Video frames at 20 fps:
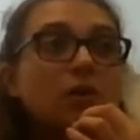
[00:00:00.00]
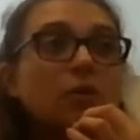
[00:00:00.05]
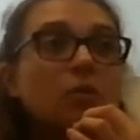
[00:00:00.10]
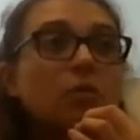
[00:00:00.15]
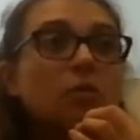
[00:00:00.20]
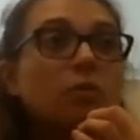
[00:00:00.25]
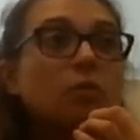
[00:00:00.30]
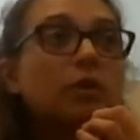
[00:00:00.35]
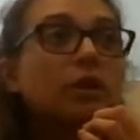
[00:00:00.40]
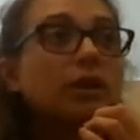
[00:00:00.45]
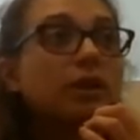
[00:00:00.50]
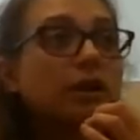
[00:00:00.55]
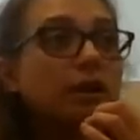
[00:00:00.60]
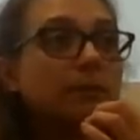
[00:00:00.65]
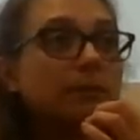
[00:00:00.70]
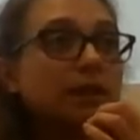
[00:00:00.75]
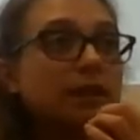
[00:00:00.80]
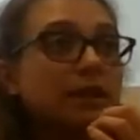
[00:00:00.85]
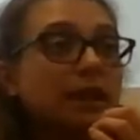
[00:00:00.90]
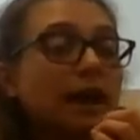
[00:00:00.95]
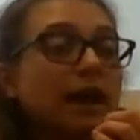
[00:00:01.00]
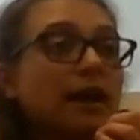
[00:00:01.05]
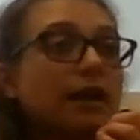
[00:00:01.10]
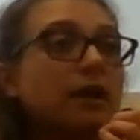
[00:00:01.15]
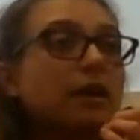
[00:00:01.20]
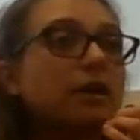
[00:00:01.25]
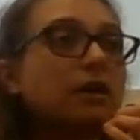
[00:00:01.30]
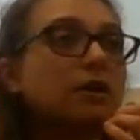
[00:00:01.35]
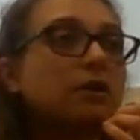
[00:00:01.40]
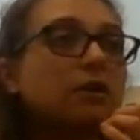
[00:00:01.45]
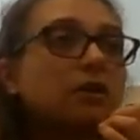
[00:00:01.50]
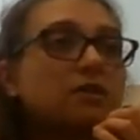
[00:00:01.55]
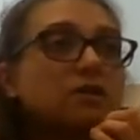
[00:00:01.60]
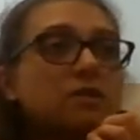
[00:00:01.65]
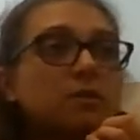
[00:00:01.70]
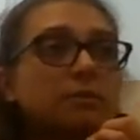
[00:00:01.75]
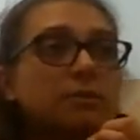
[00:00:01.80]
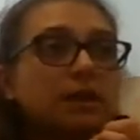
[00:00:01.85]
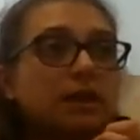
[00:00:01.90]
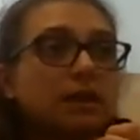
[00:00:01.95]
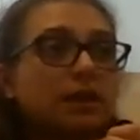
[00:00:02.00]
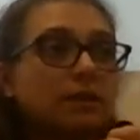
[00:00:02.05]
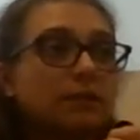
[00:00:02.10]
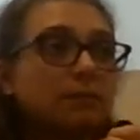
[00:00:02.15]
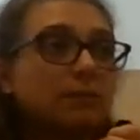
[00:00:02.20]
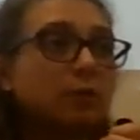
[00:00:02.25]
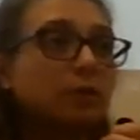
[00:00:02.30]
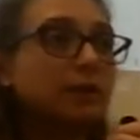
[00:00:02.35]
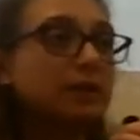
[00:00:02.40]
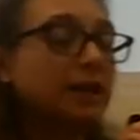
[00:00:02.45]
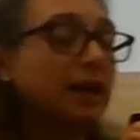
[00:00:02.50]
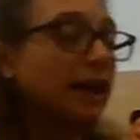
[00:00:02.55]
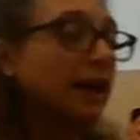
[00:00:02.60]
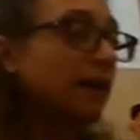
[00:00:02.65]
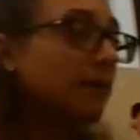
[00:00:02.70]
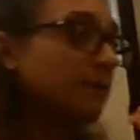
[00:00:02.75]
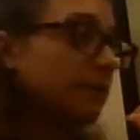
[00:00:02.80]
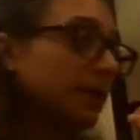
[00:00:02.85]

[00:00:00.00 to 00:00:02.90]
Well, it could be that. It could also be poor diet.